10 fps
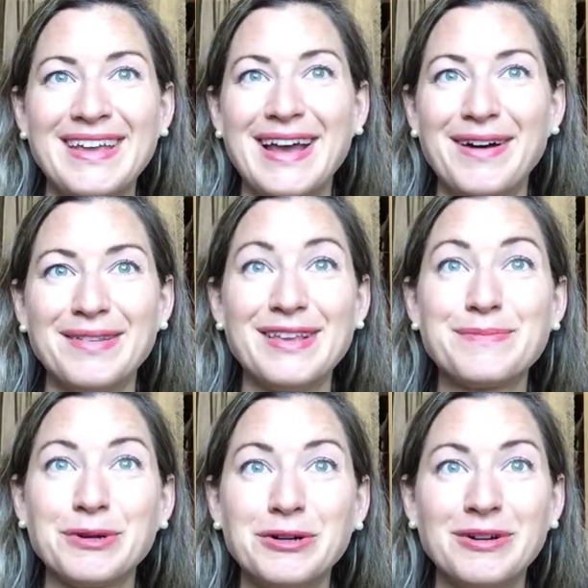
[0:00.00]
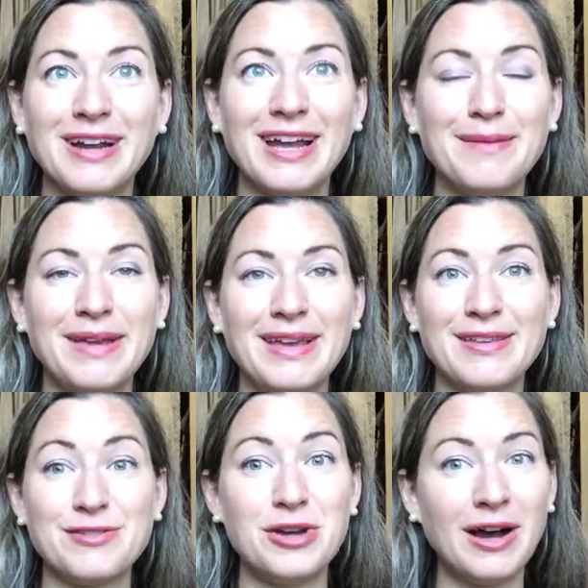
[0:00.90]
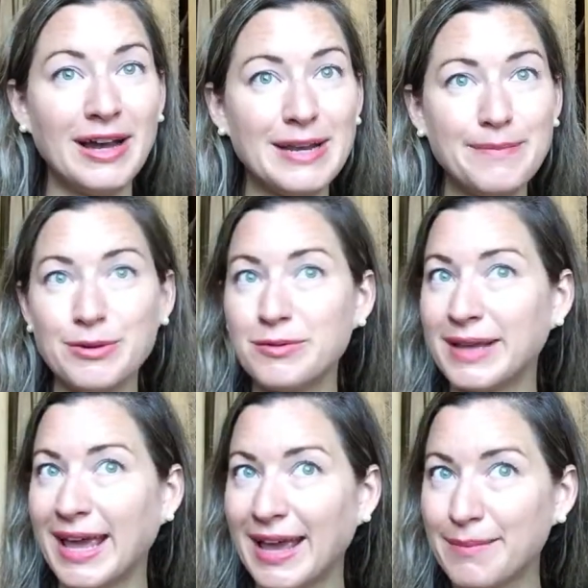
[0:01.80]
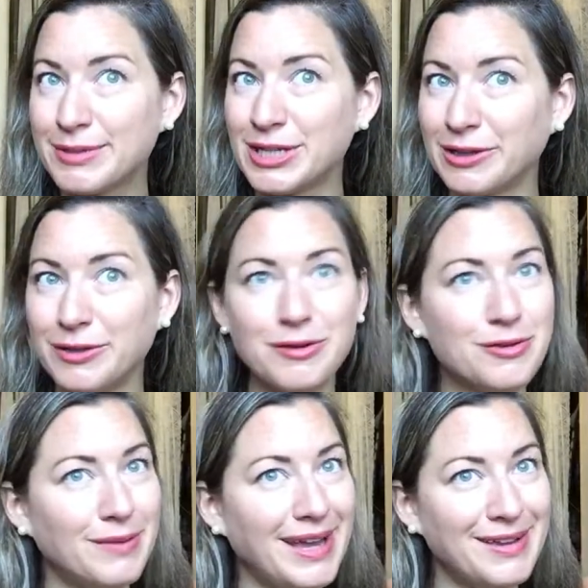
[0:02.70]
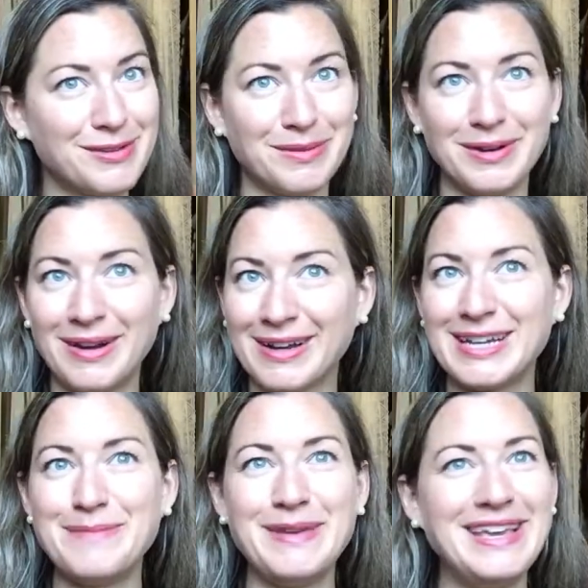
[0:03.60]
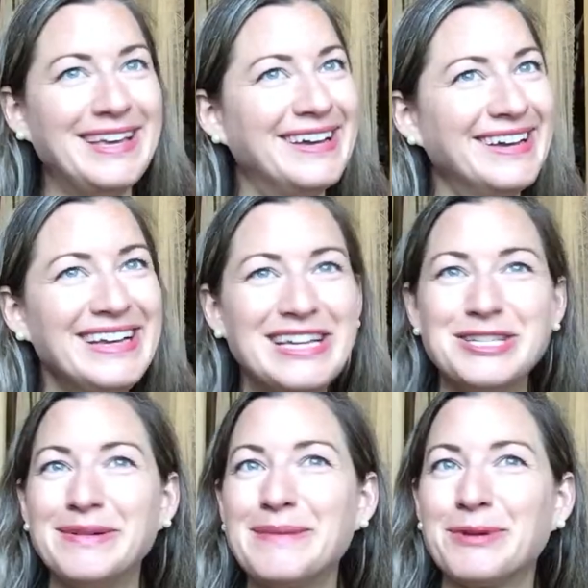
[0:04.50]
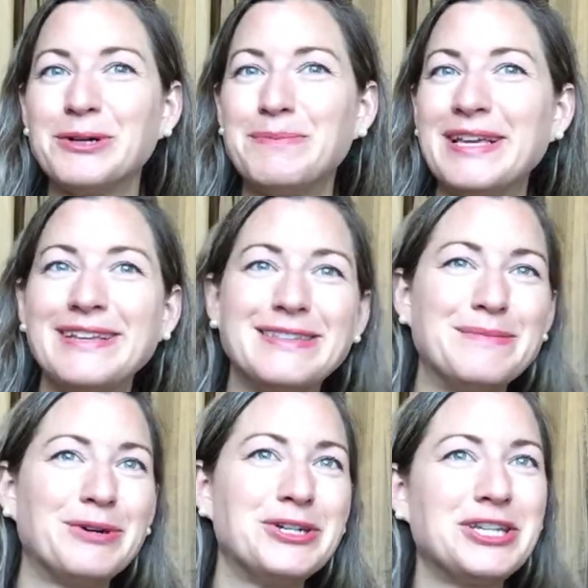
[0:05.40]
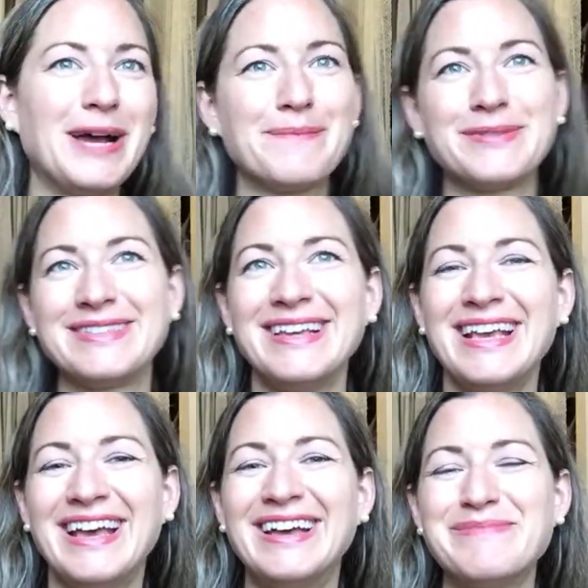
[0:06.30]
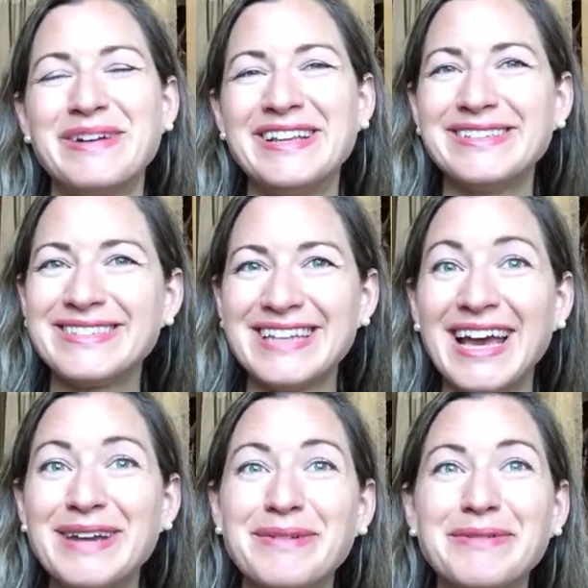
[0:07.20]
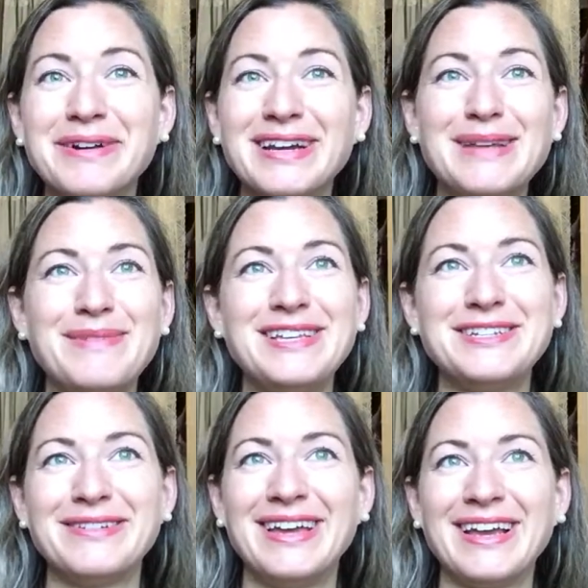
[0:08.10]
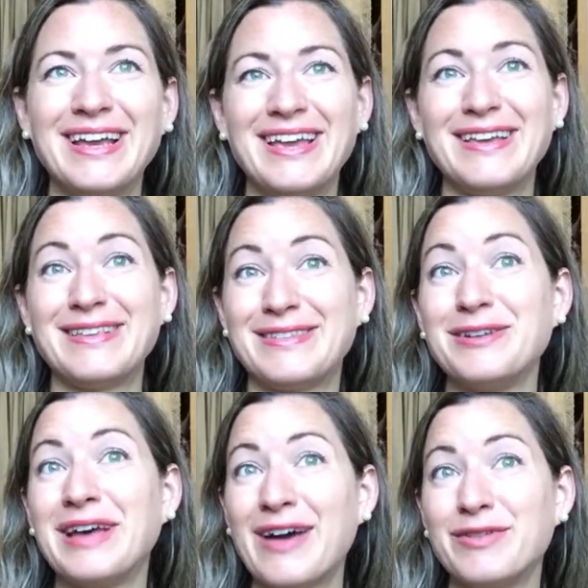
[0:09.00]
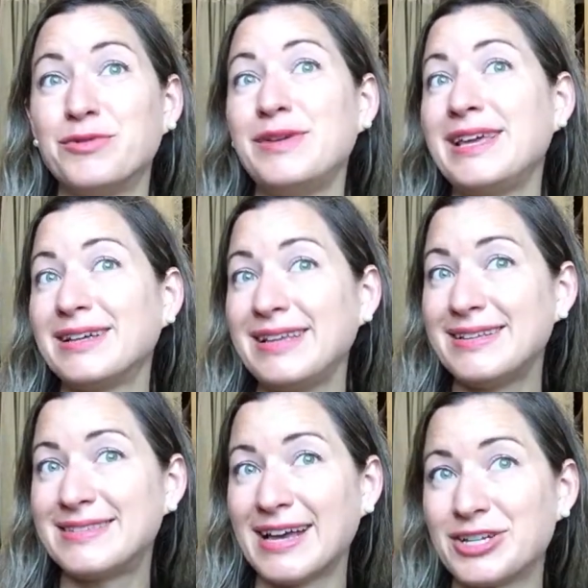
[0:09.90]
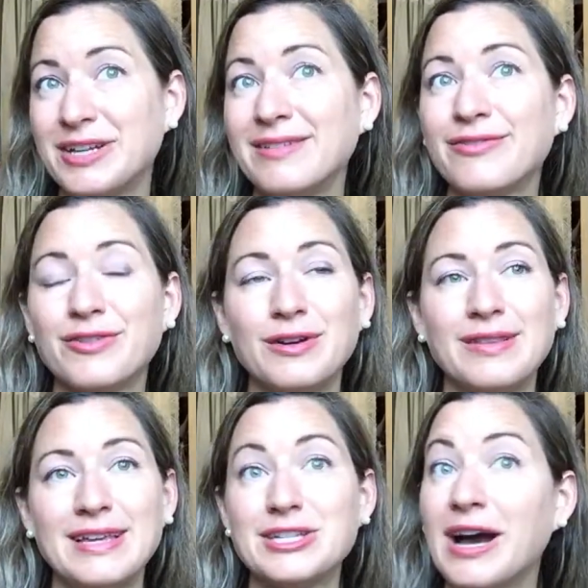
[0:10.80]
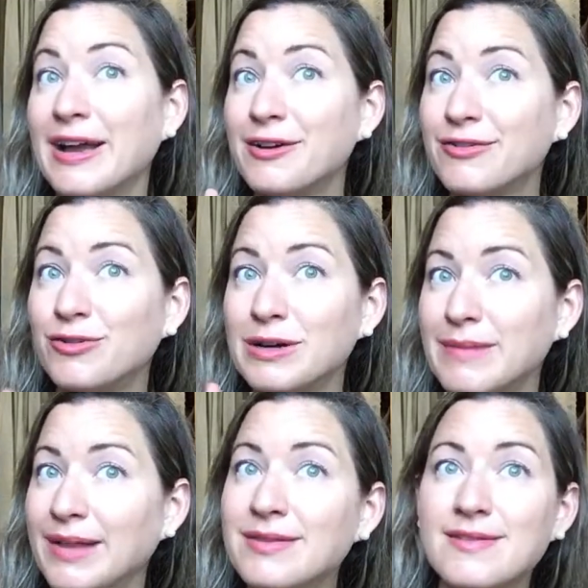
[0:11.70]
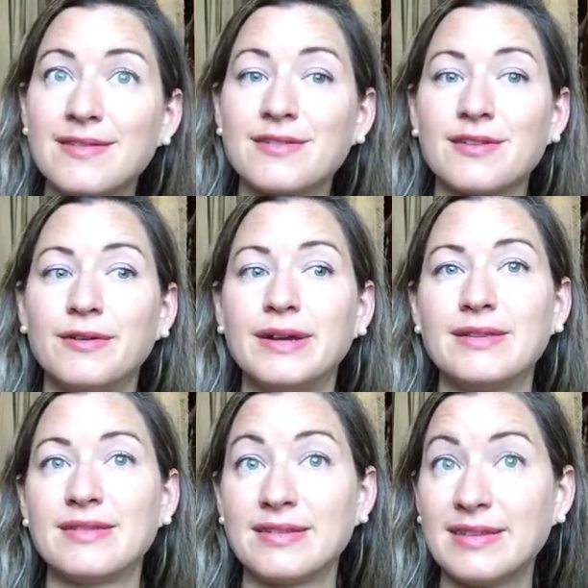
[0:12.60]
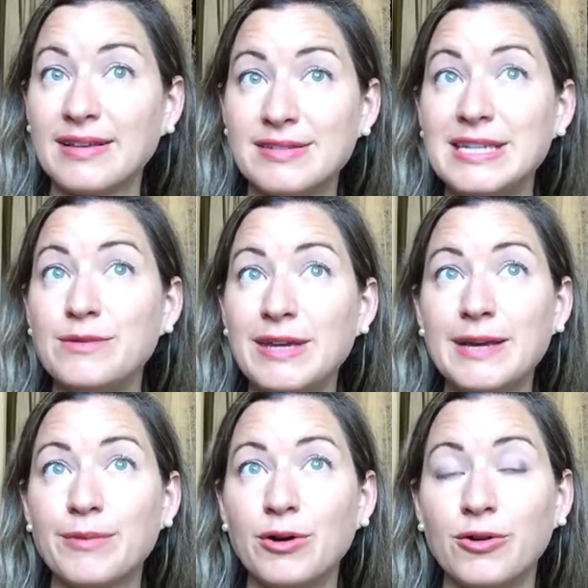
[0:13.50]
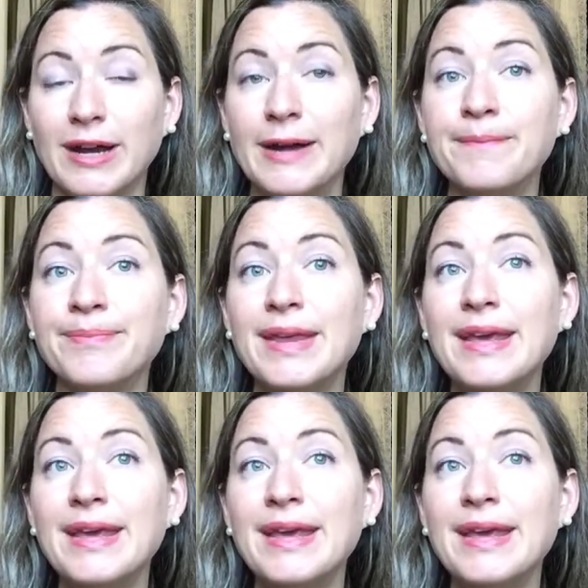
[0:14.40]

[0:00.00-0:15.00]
Now, this program is not a boot camp to lose weight, so we're not going to be doing burpees and push-ups, but instead what we're going to be doing is you'll have a weekly session for the entire 4 months, so it's a 16-week program.